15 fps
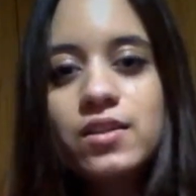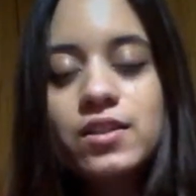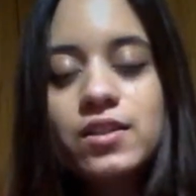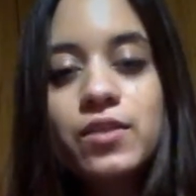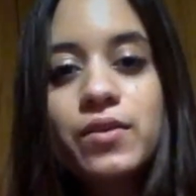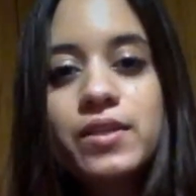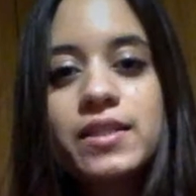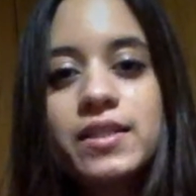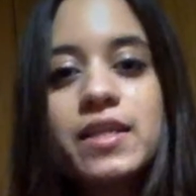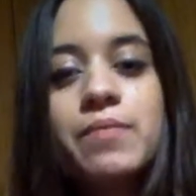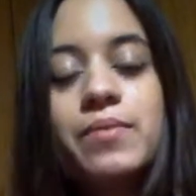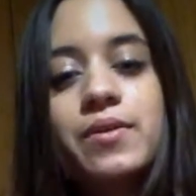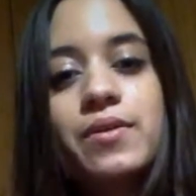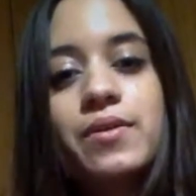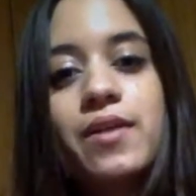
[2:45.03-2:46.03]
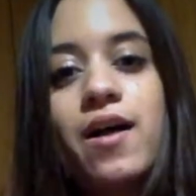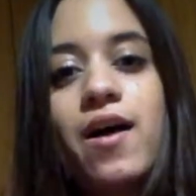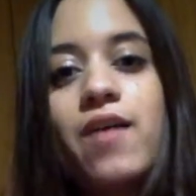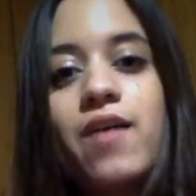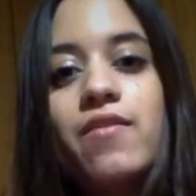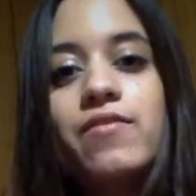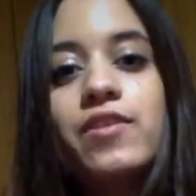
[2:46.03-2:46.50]
So example
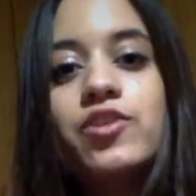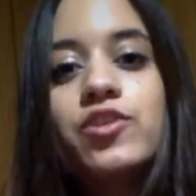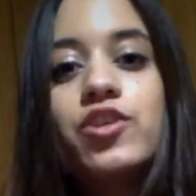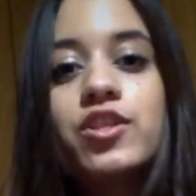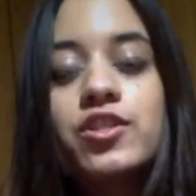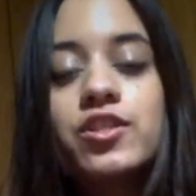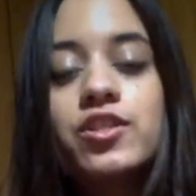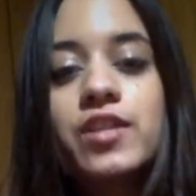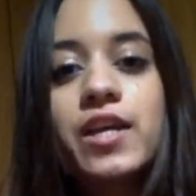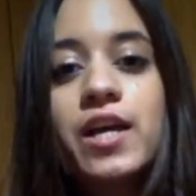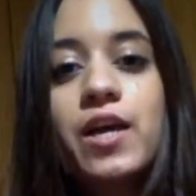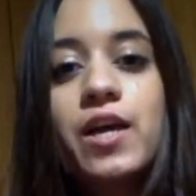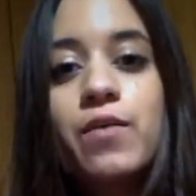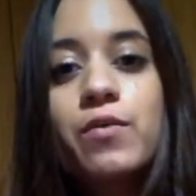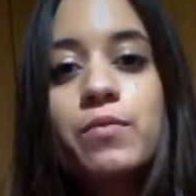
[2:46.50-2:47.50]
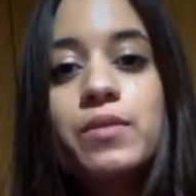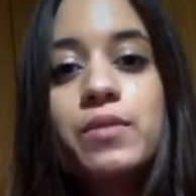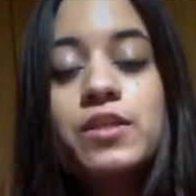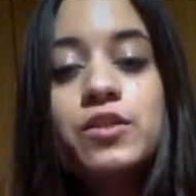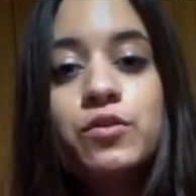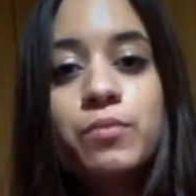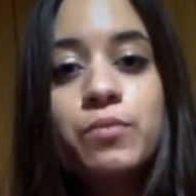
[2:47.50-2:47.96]
of a trickster tale would
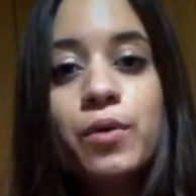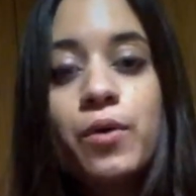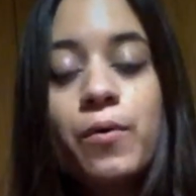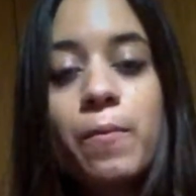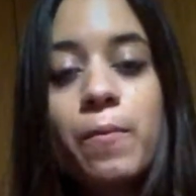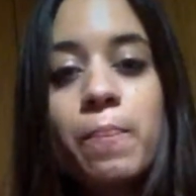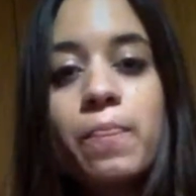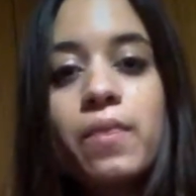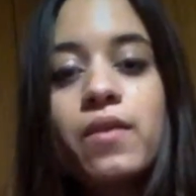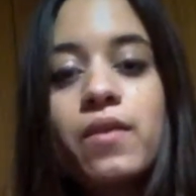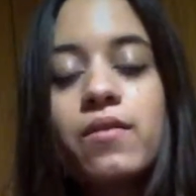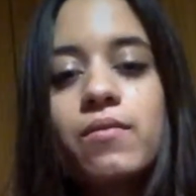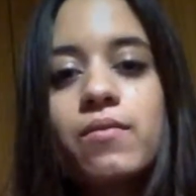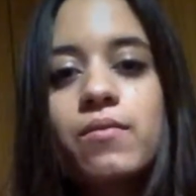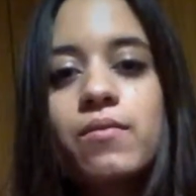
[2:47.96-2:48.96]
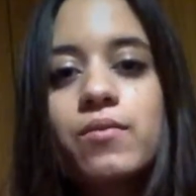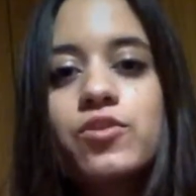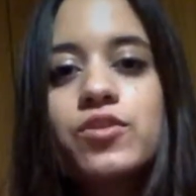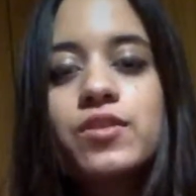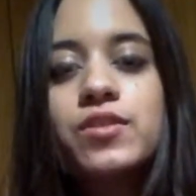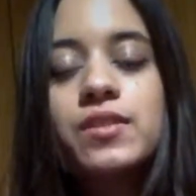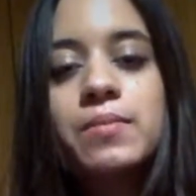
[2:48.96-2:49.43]
be Zumo,
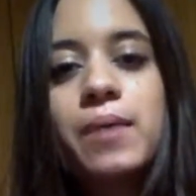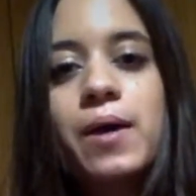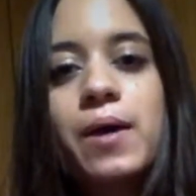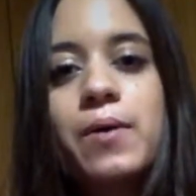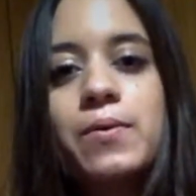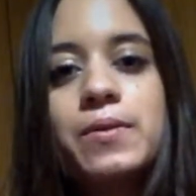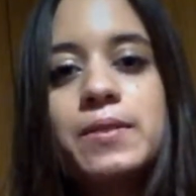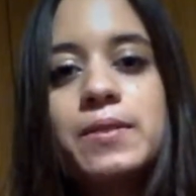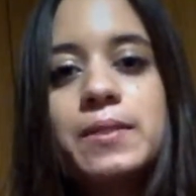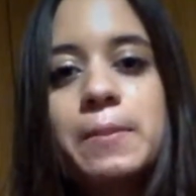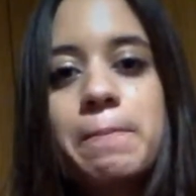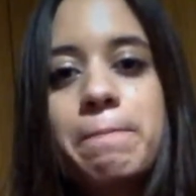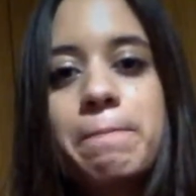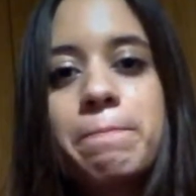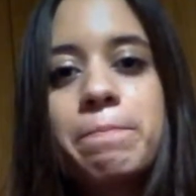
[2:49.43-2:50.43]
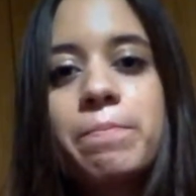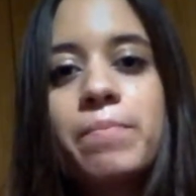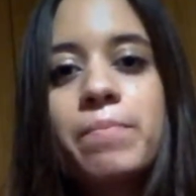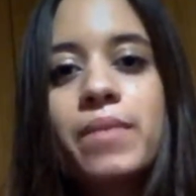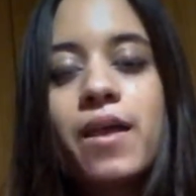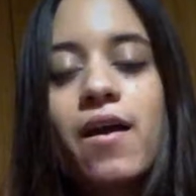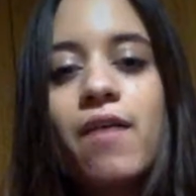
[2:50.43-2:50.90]
which is about
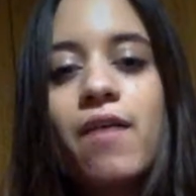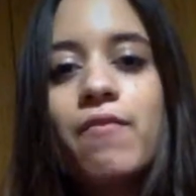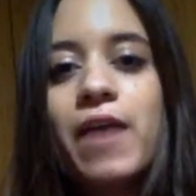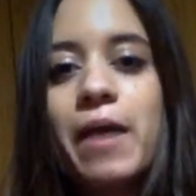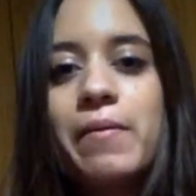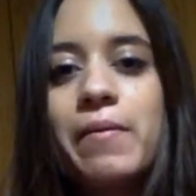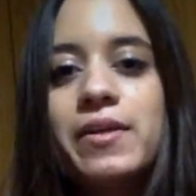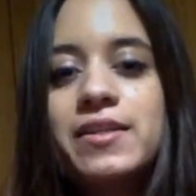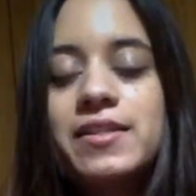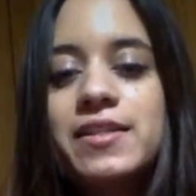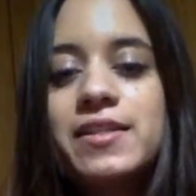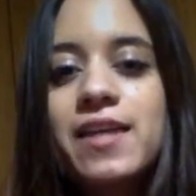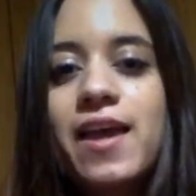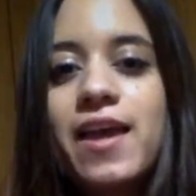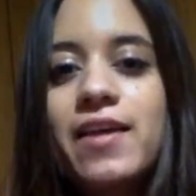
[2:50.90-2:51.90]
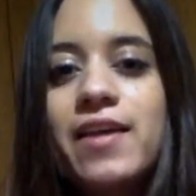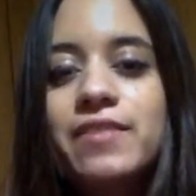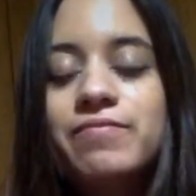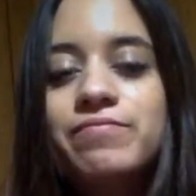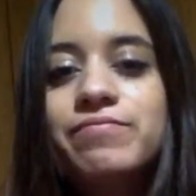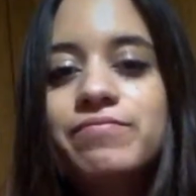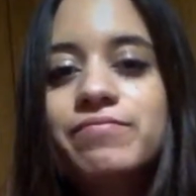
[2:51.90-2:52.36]
a rabbit,
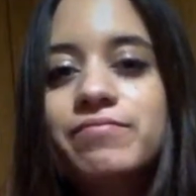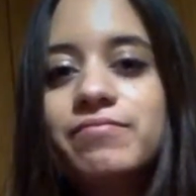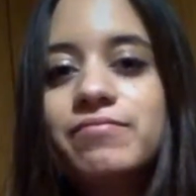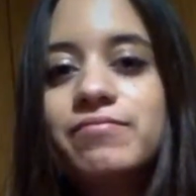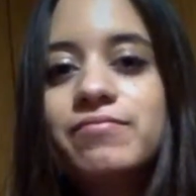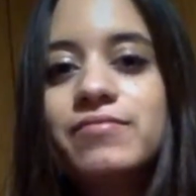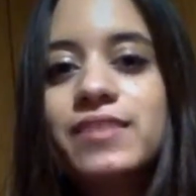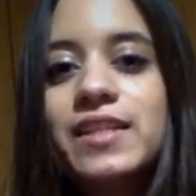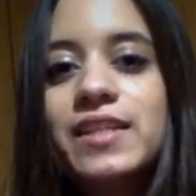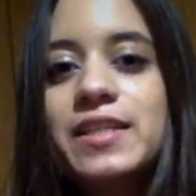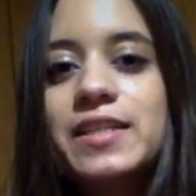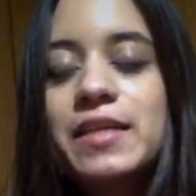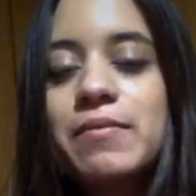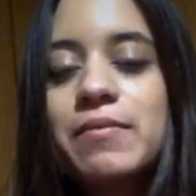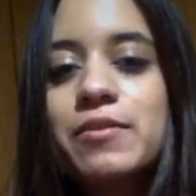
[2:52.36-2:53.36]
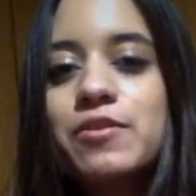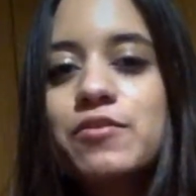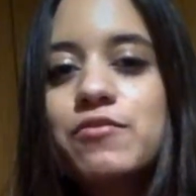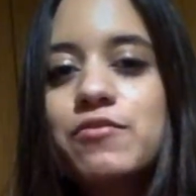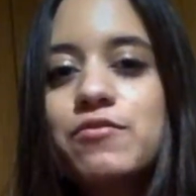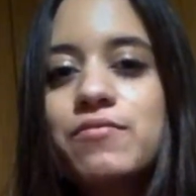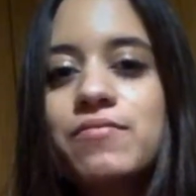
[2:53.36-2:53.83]
and he's able to
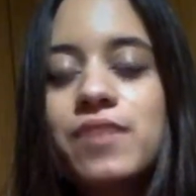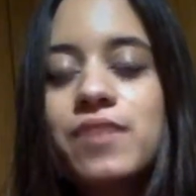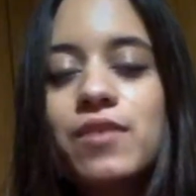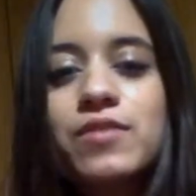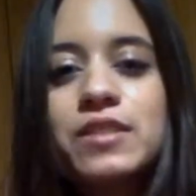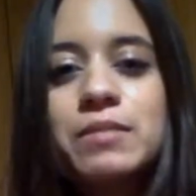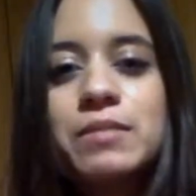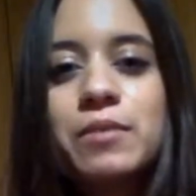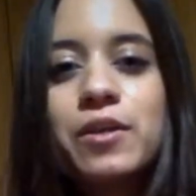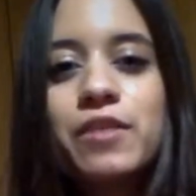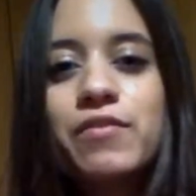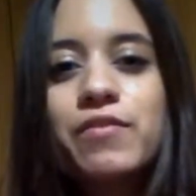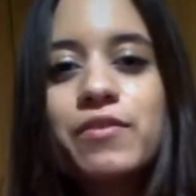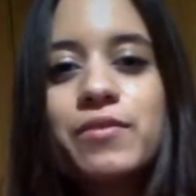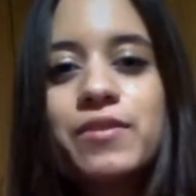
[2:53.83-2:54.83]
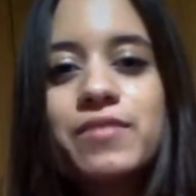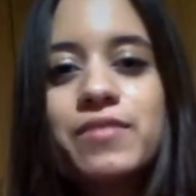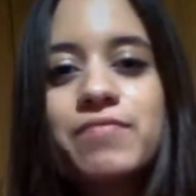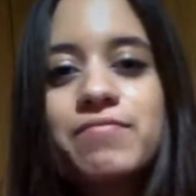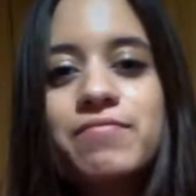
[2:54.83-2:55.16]
outsmart everyone.